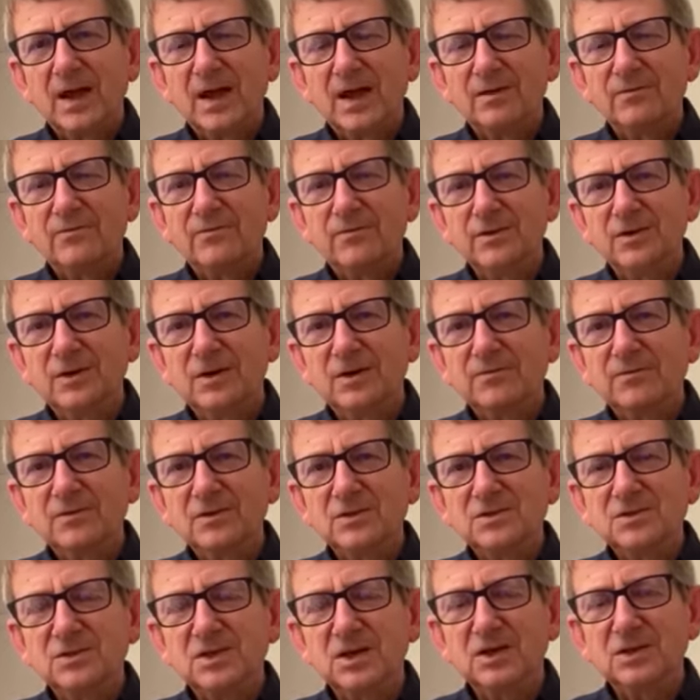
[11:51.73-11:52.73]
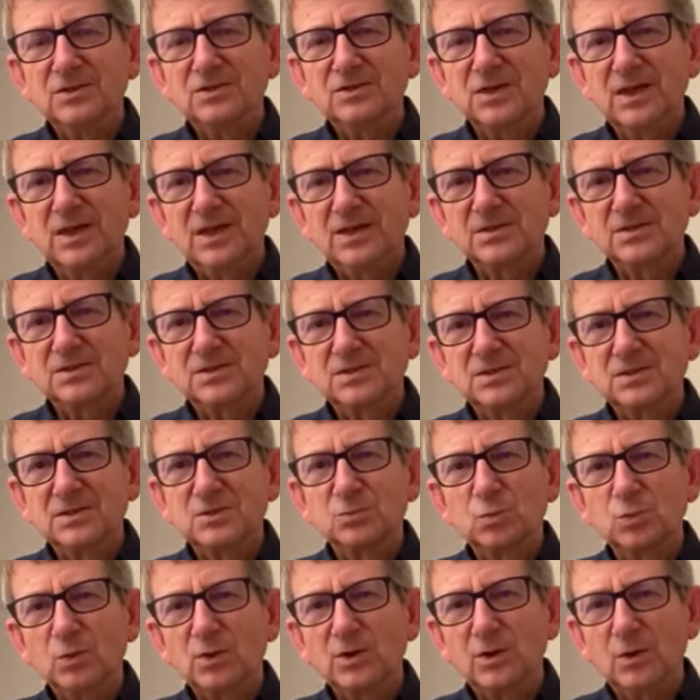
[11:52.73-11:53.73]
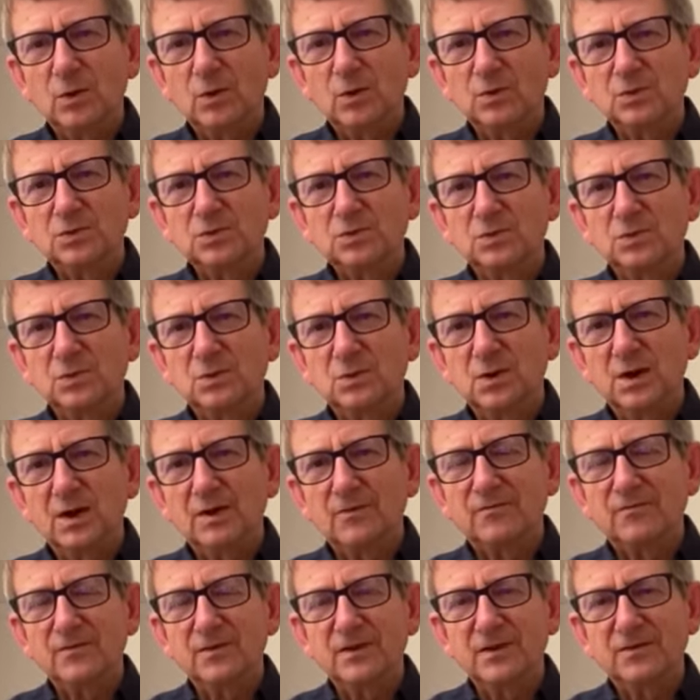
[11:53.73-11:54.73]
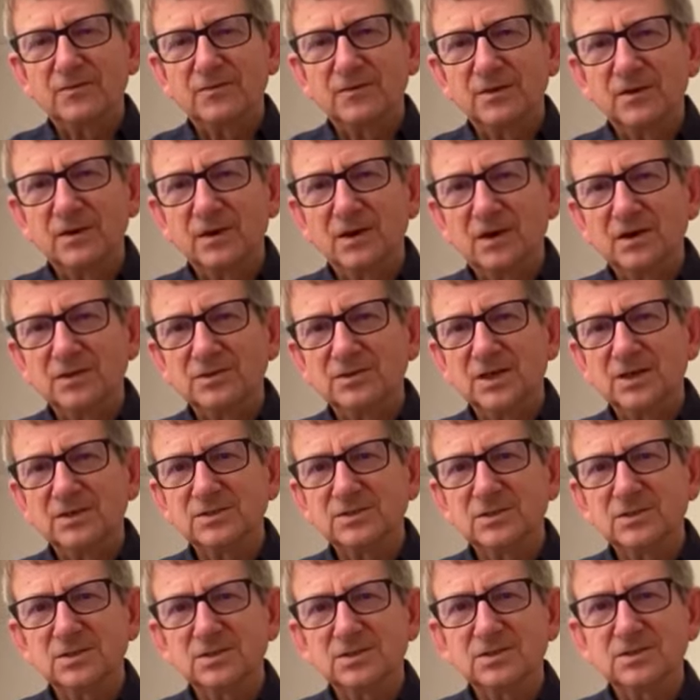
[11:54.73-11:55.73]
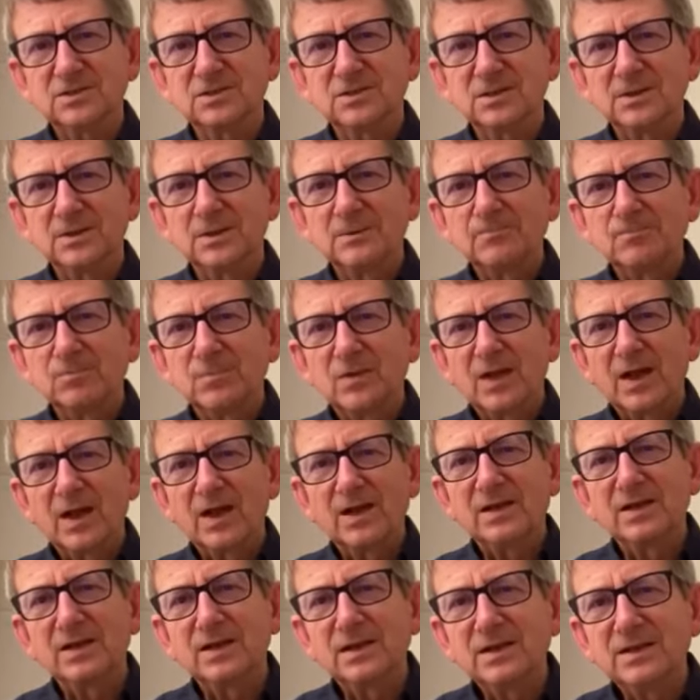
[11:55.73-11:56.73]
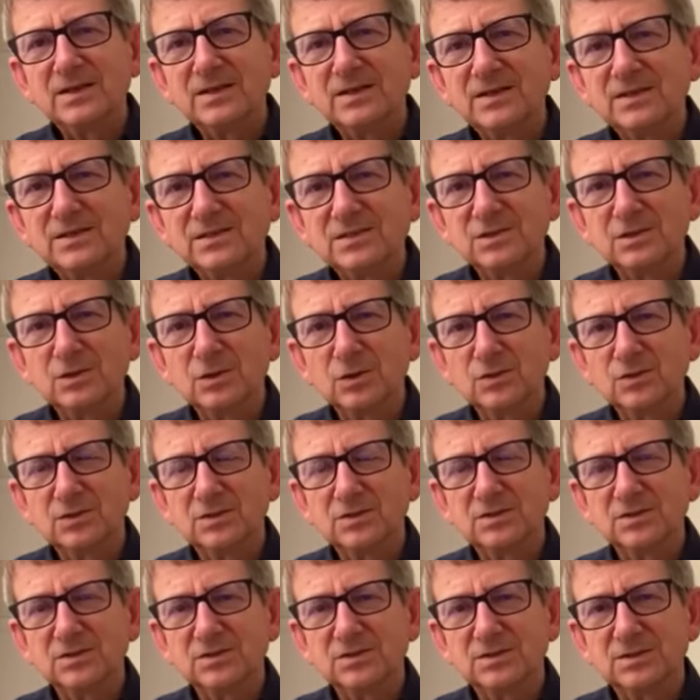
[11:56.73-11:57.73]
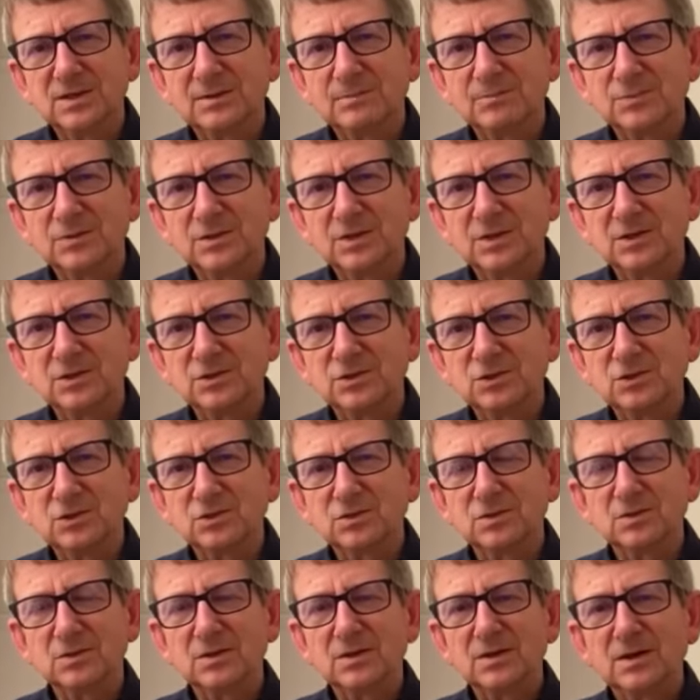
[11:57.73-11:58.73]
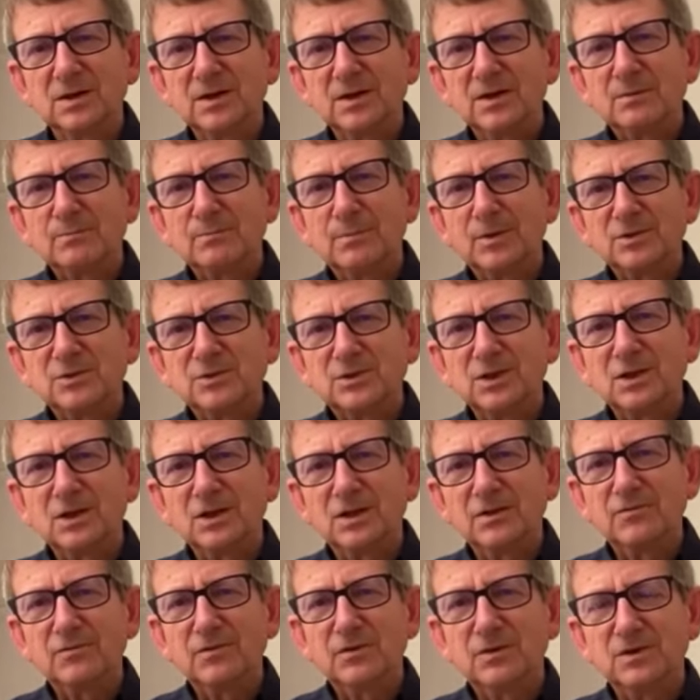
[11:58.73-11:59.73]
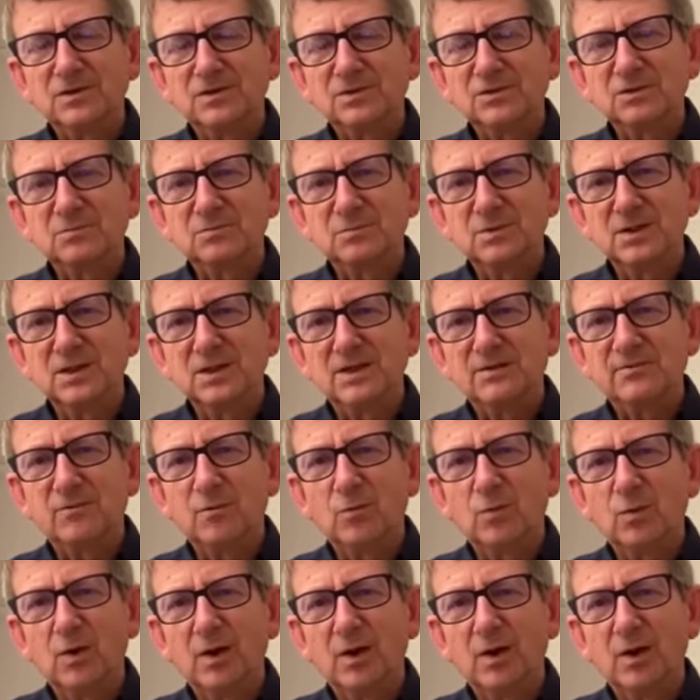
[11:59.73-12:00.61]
And forgive us our debts as we also have forgiven our debtors. And lead us not into temptation, but deliver us from the evil